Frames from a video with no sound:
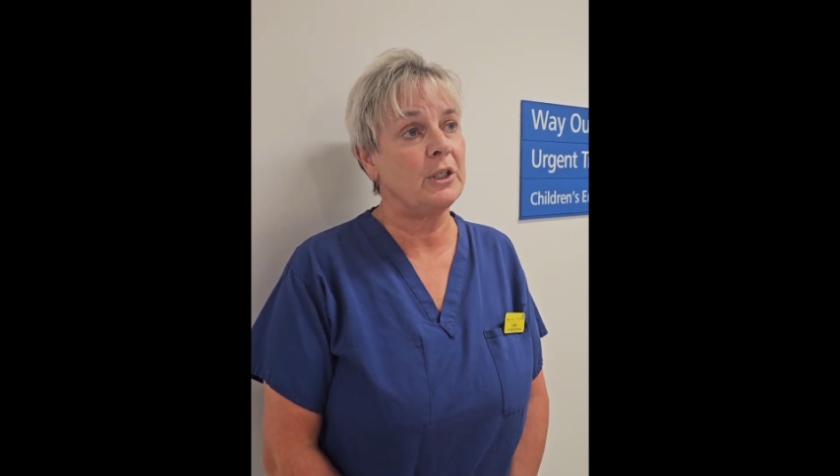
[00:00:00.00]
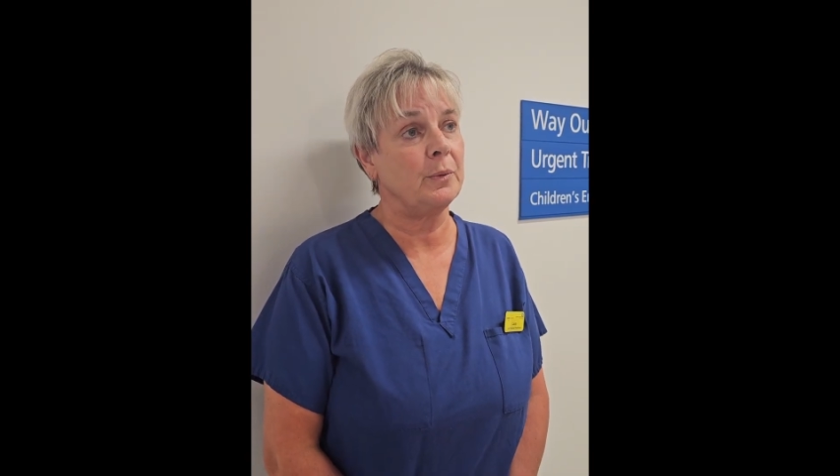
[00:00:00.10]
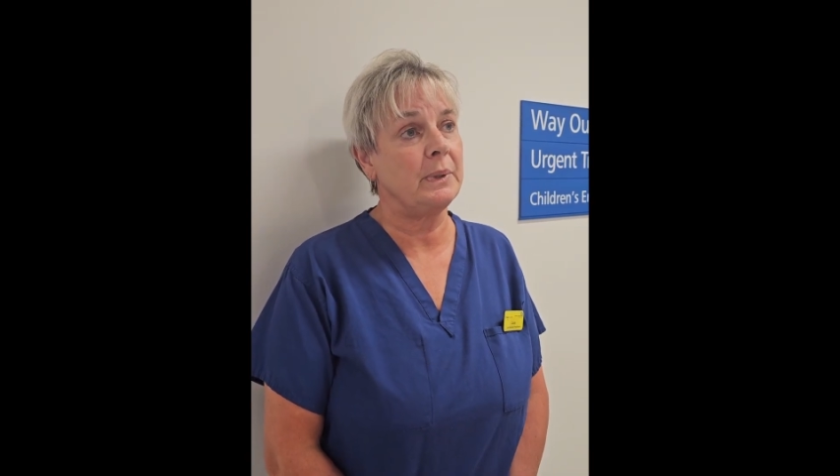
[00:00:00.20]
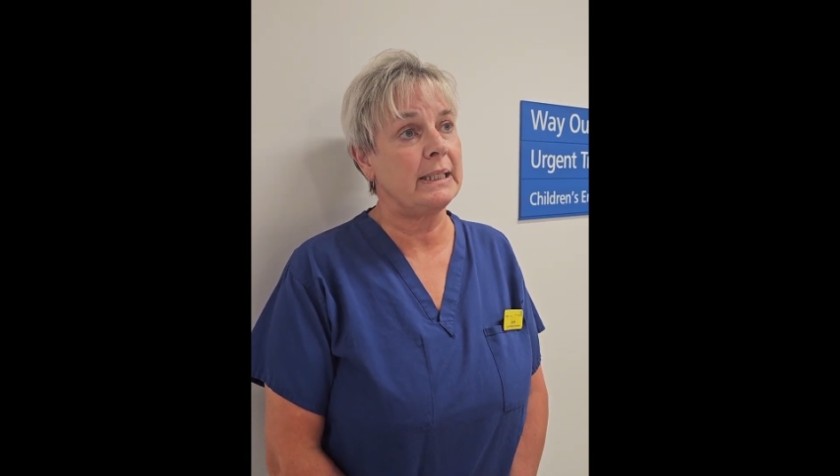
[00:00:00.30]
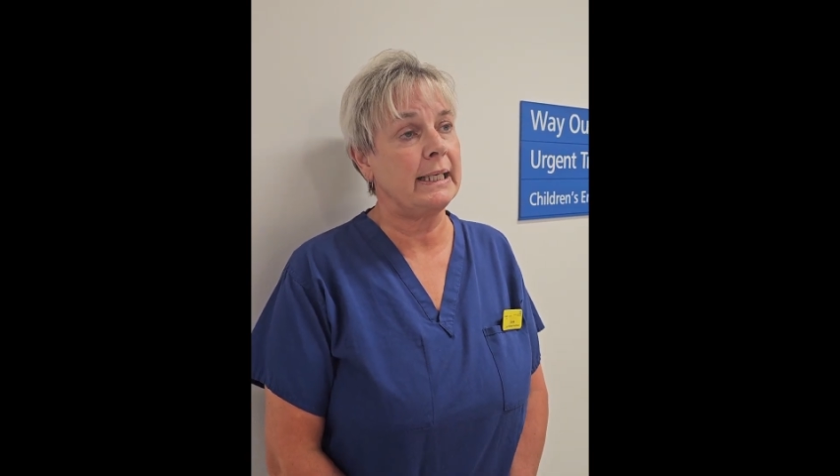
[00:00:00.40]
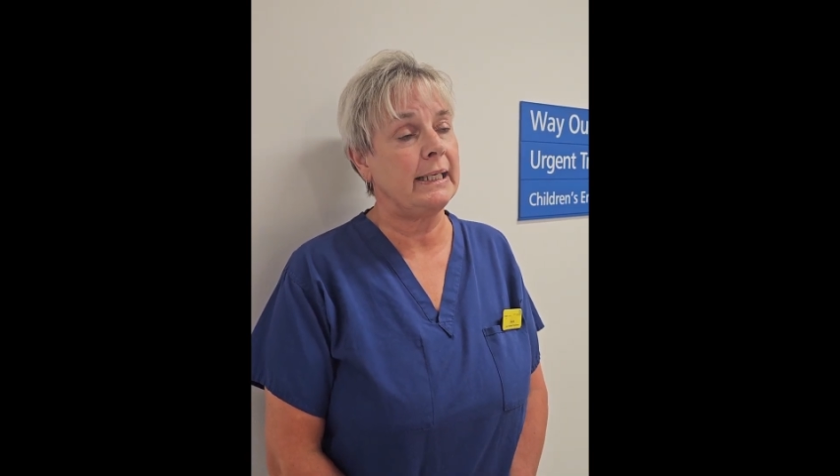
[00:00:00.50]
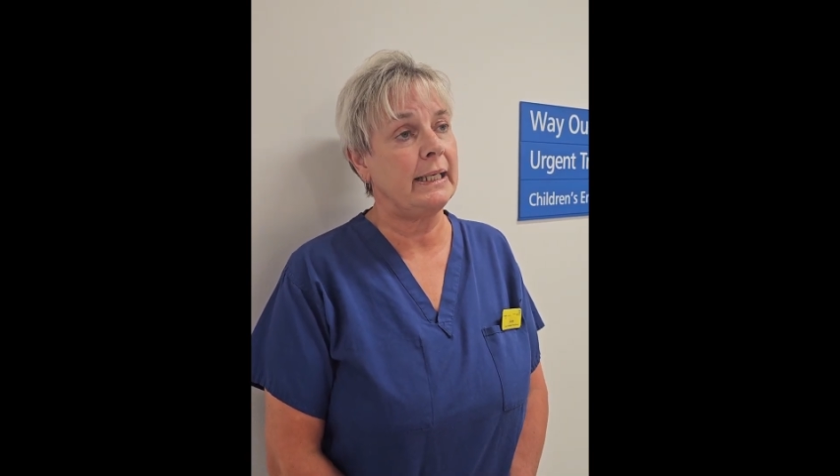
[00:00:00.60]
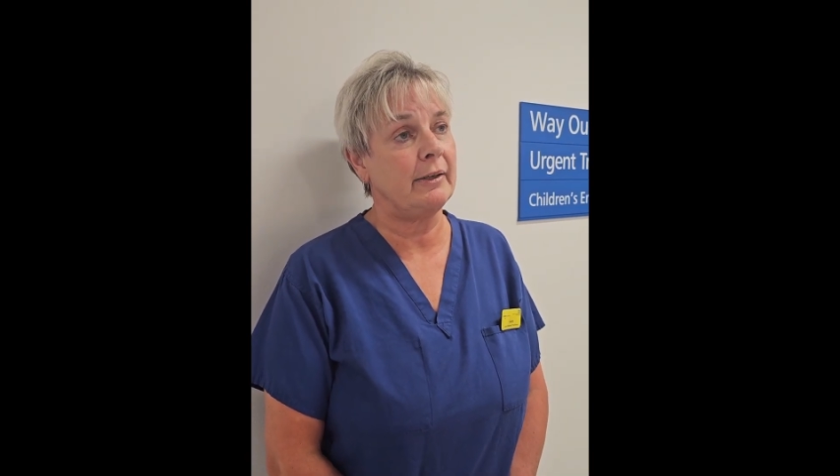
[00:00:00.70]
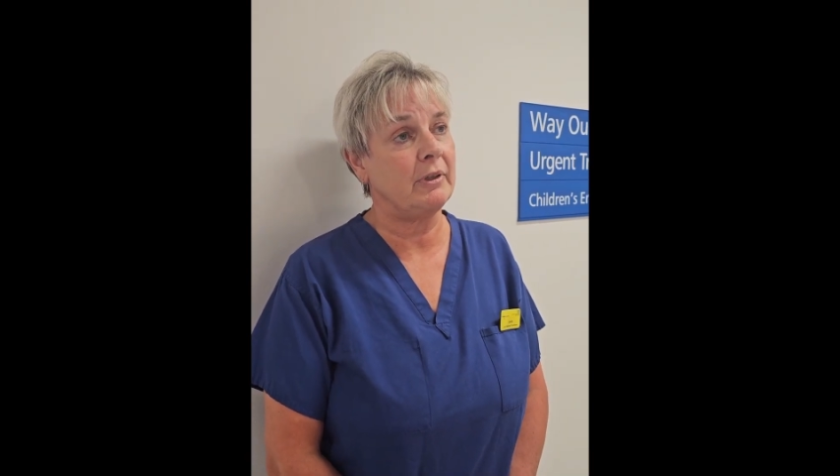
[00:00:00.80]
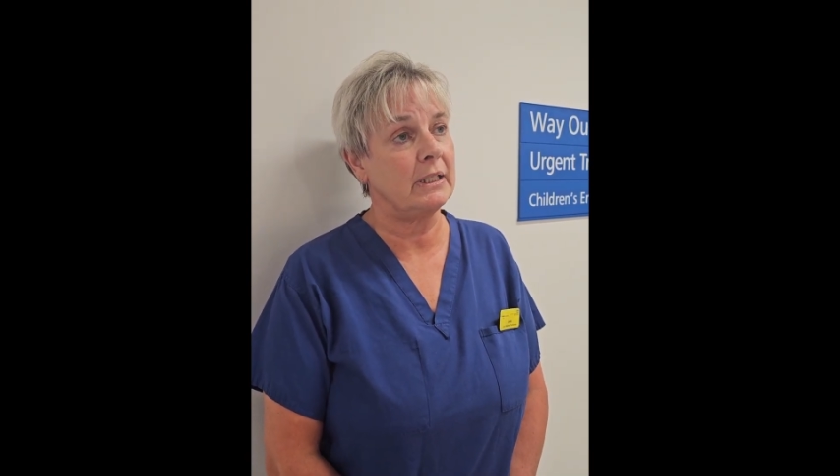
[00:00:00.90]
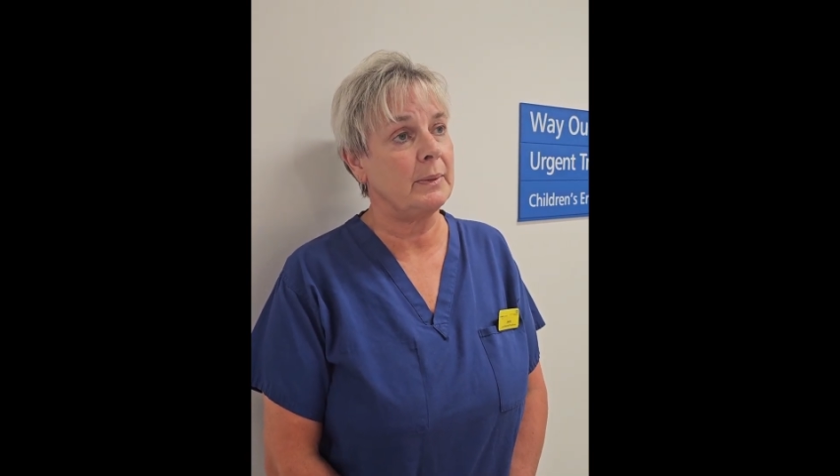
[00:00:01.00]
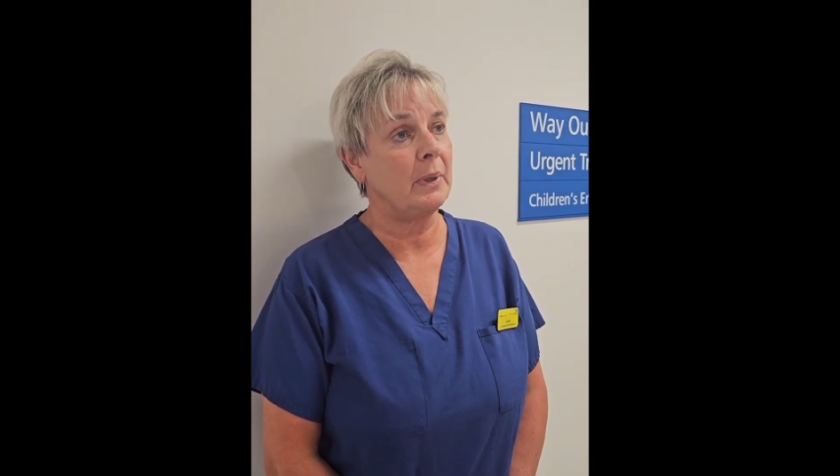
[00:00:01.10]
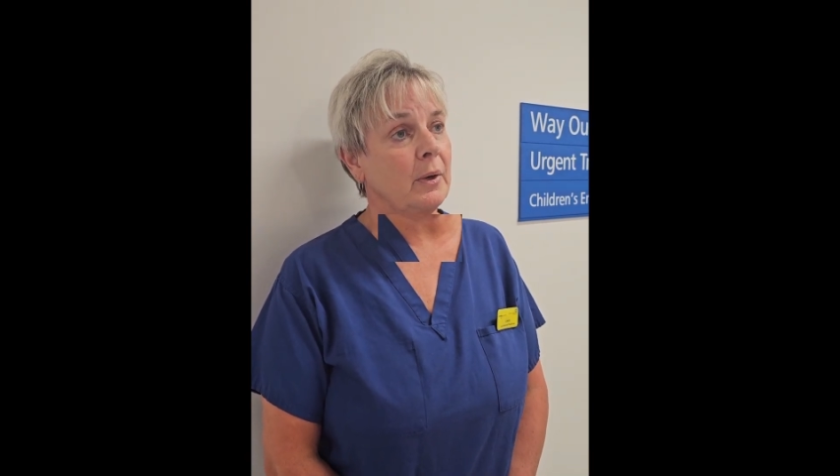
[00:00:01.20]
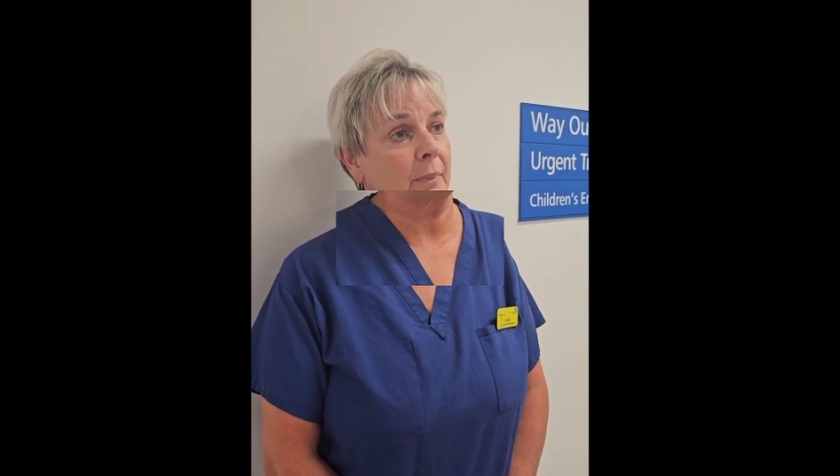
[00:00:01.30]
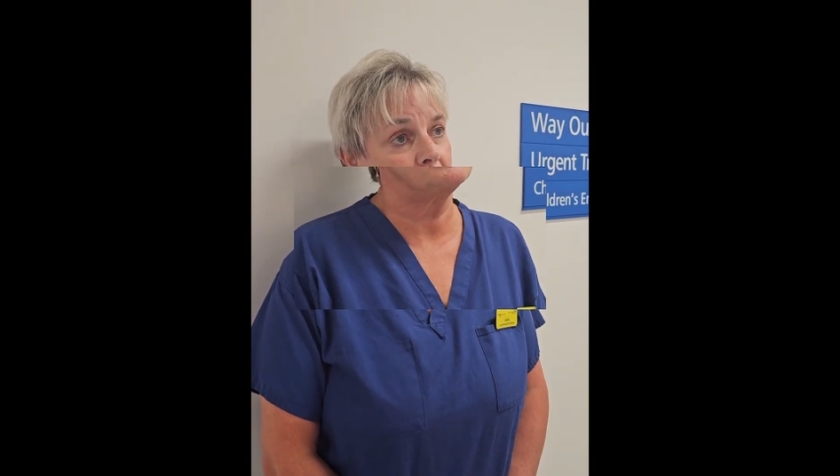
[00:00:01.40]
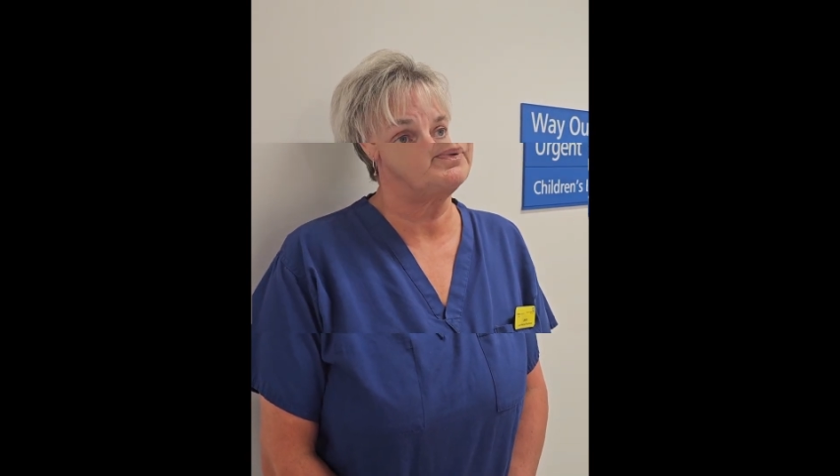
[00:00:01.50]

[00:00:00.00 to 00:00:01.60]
should be seeing here in the department.